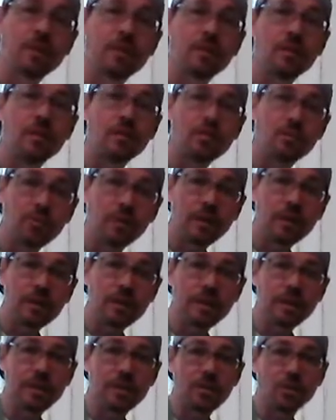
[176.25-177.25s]
you really
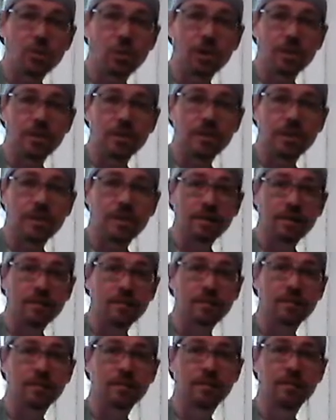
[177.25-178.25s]
need to wash it
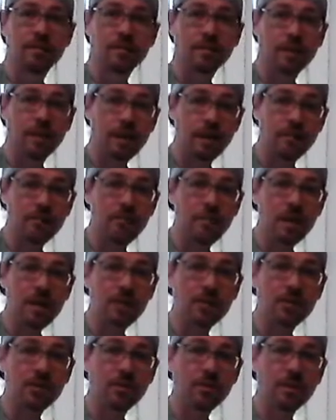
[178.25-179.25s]
and make
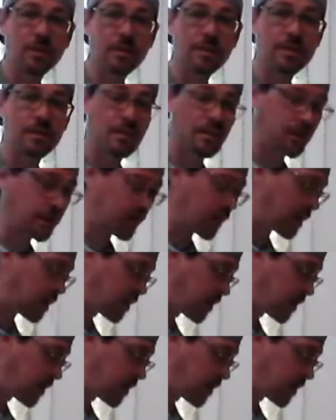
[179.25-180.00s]
sure that it's clean.